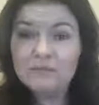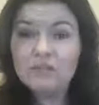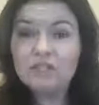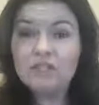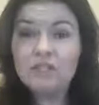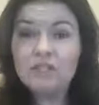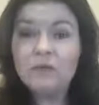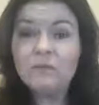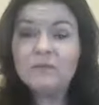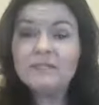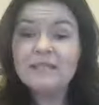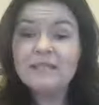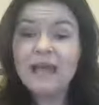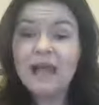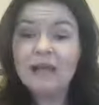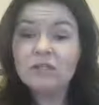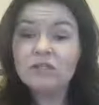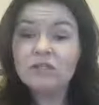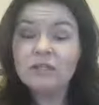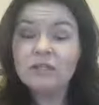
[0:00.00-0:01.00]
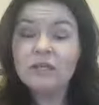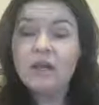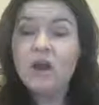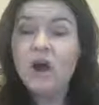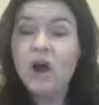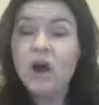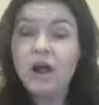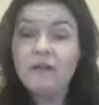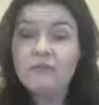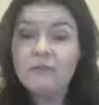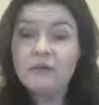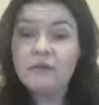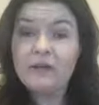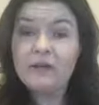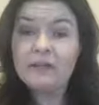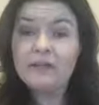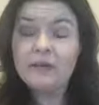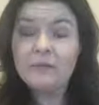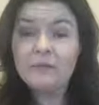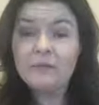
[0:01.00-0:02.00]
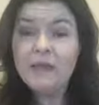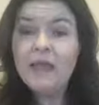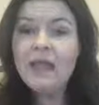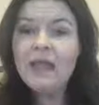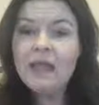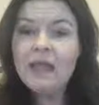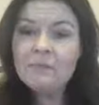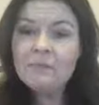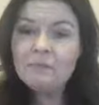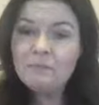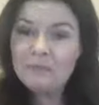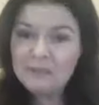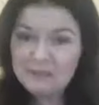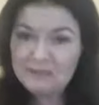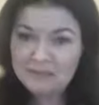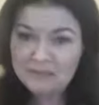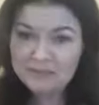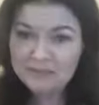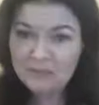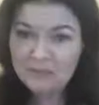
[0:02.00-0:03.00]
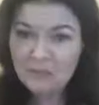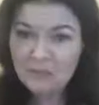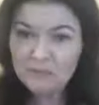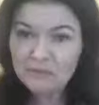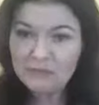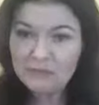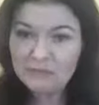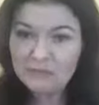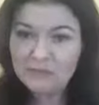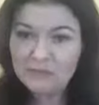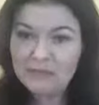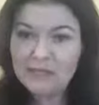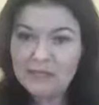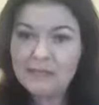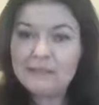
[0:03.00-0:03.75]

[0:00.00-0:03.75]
She was actually offering them a business opportunity.